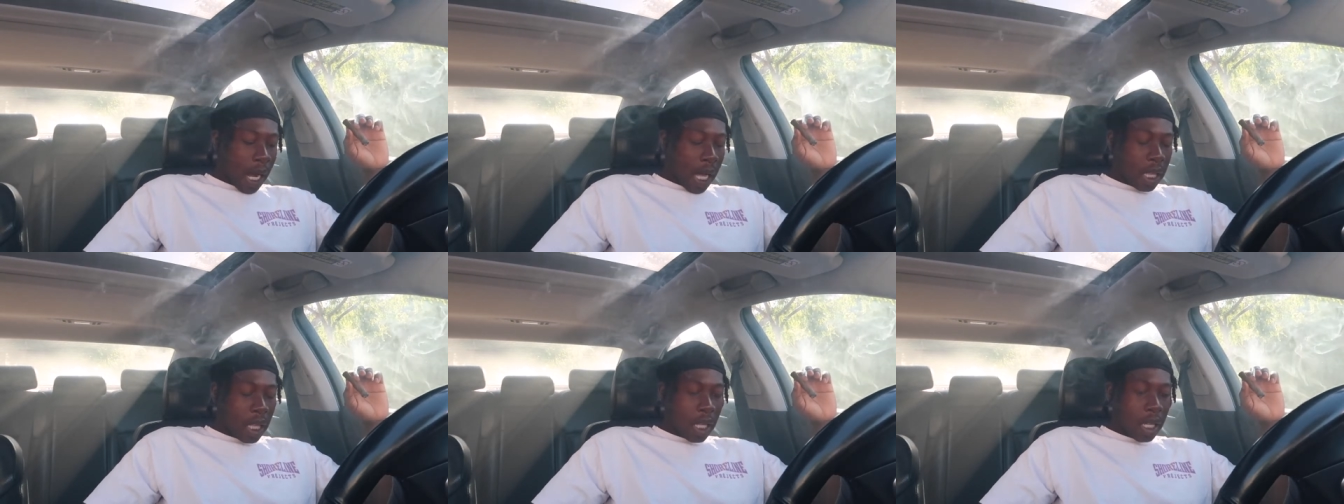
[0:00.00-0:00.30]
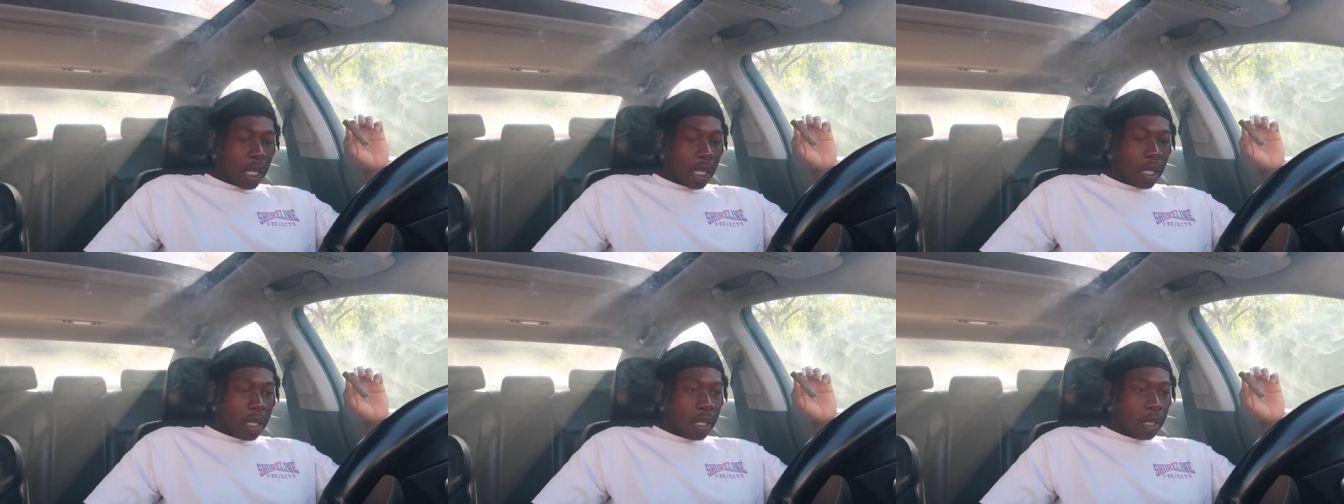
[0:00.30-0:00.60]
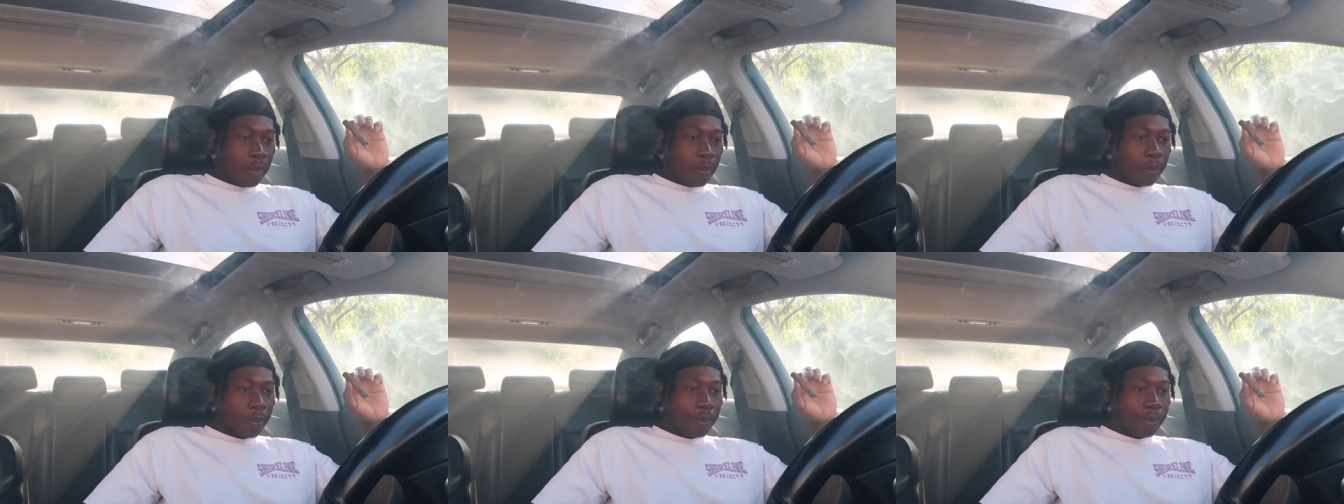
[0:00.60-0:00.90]
and
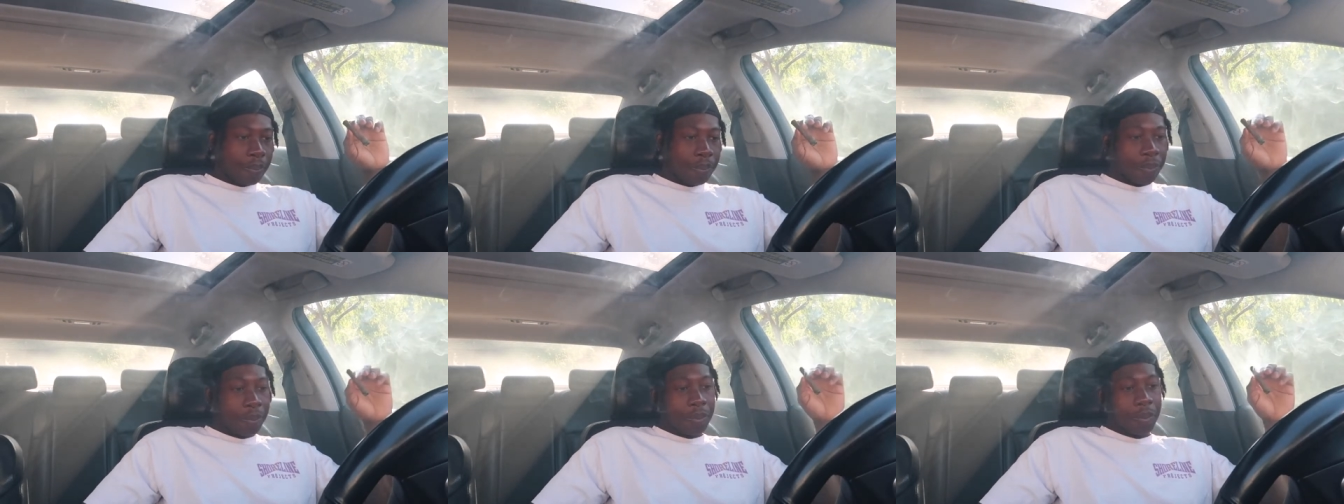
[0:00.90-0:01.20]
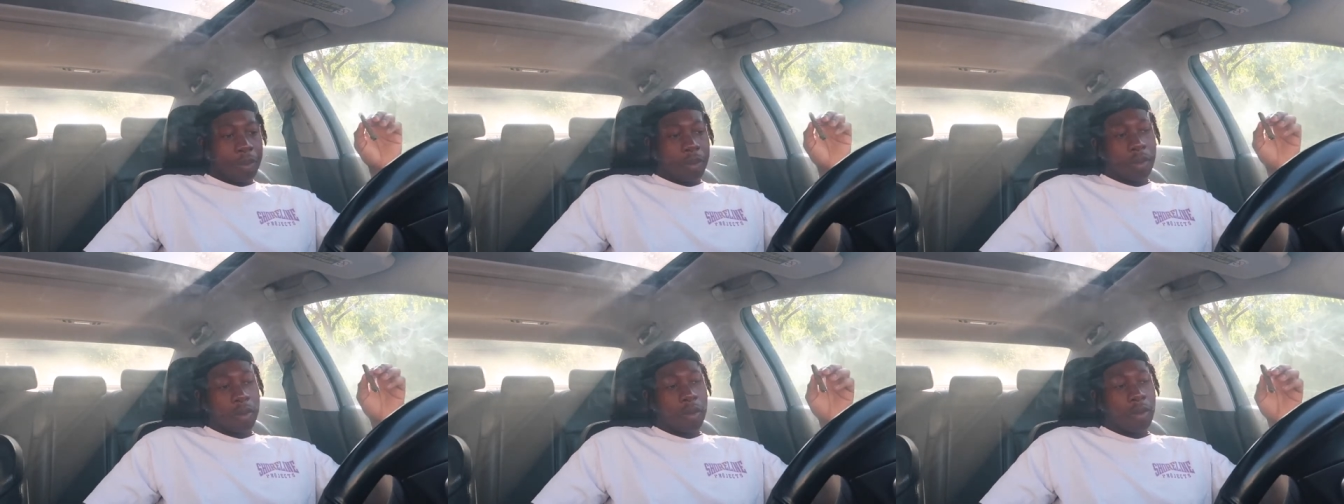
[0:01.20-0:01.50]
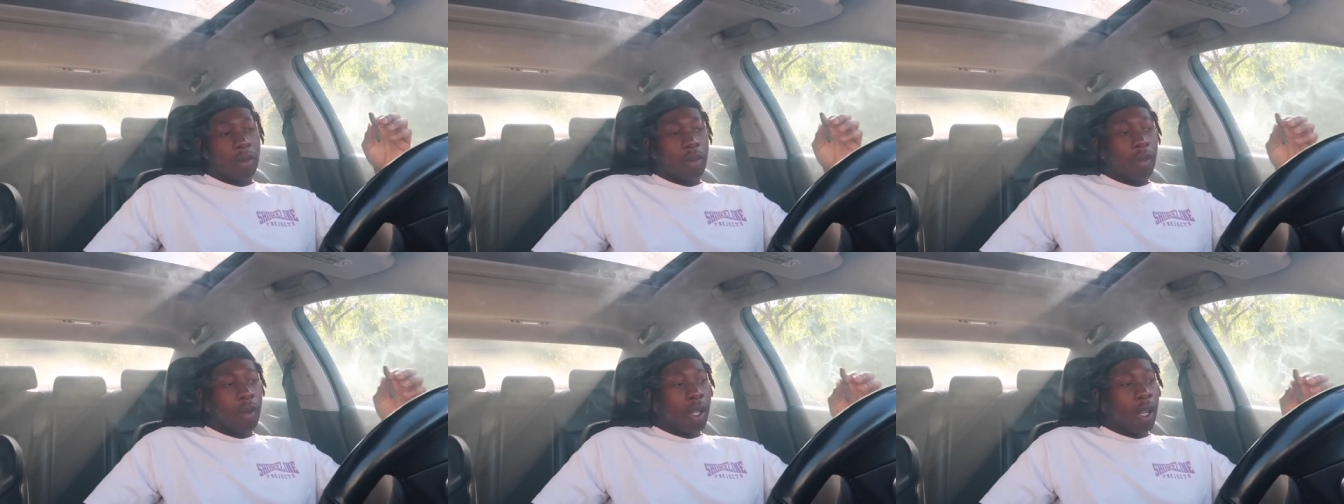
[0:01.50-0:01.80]
then
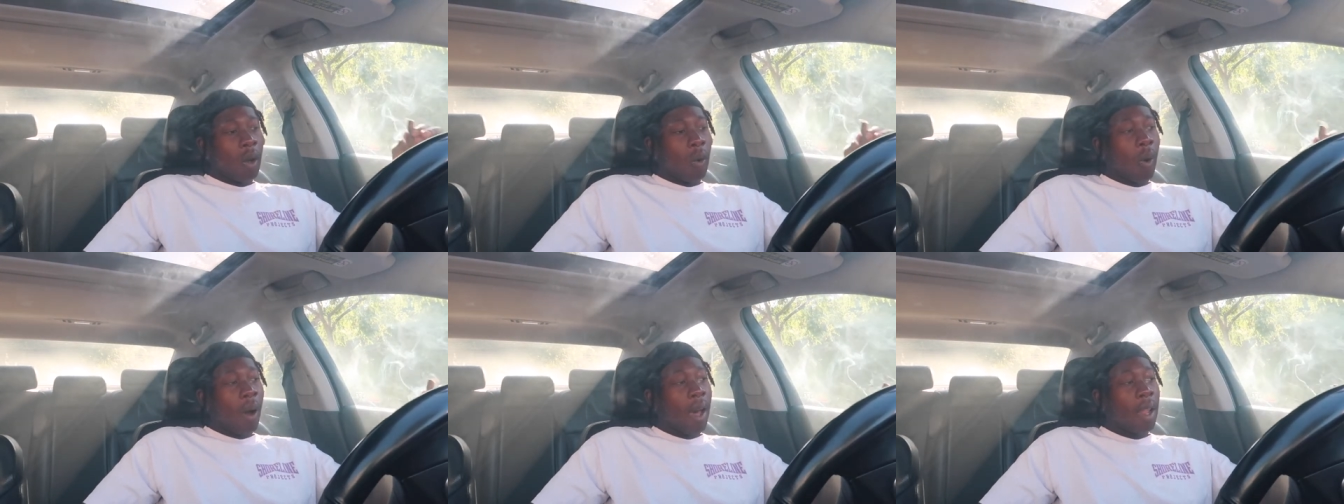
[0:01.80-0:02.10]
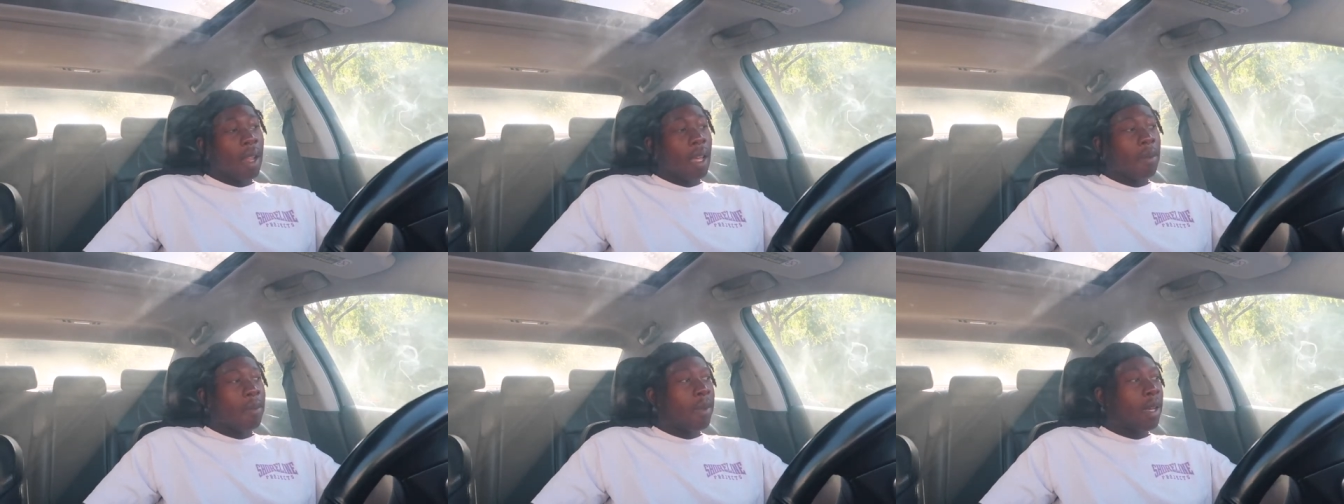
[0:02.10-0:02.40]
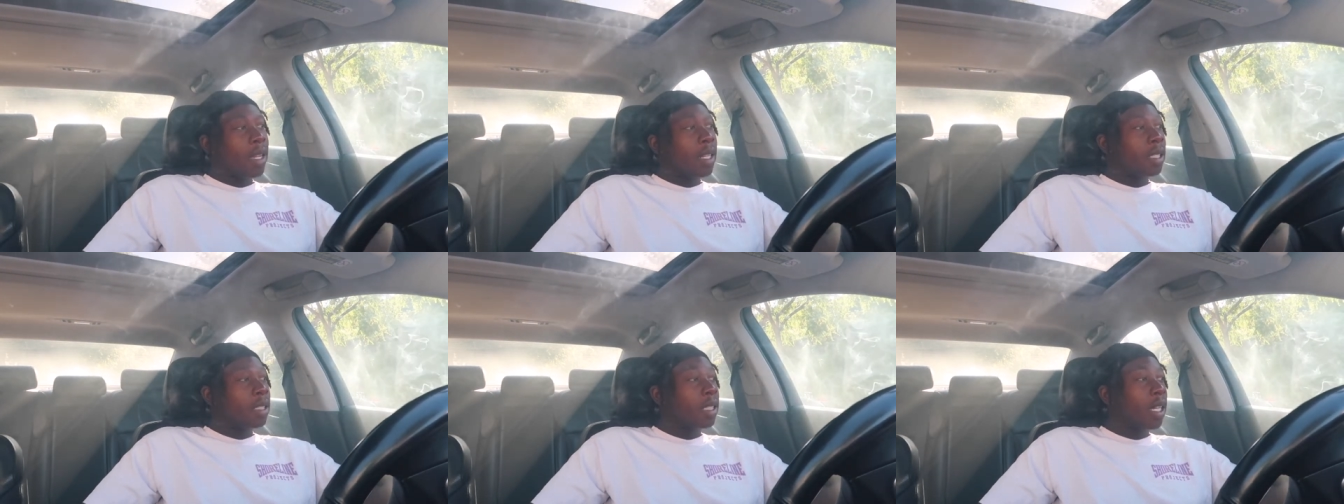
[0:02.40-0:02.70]
while I'm
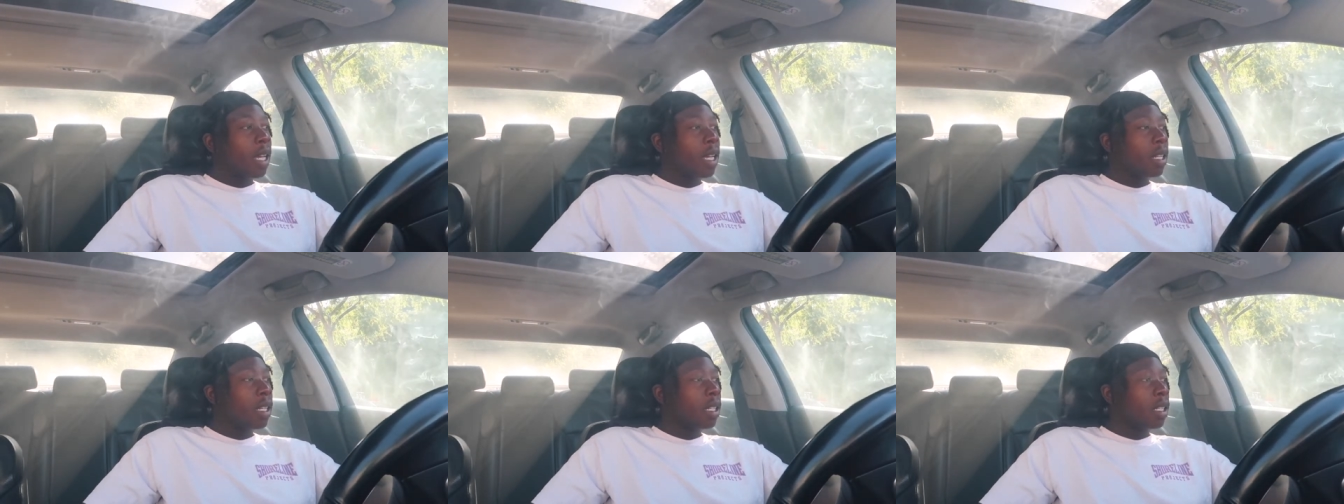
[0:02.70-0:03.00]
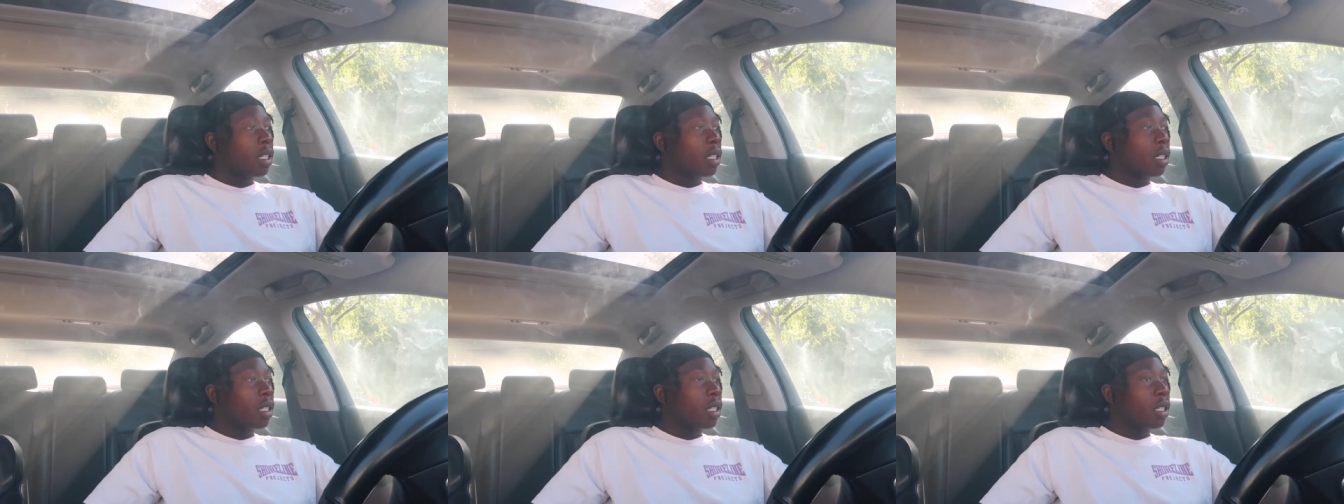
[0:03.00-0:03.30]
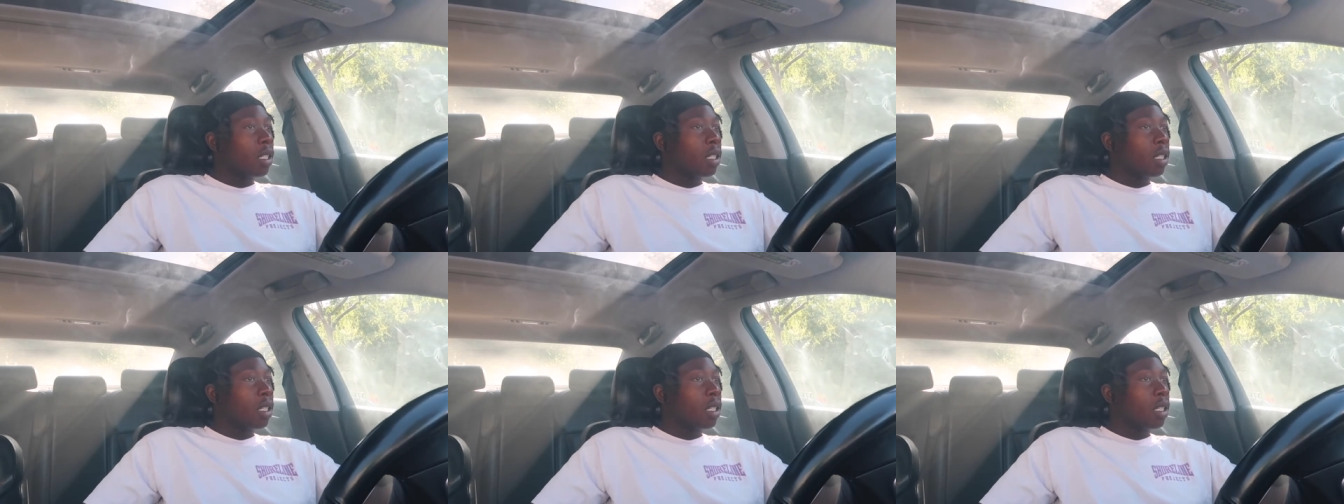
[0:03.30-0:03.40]
meditating,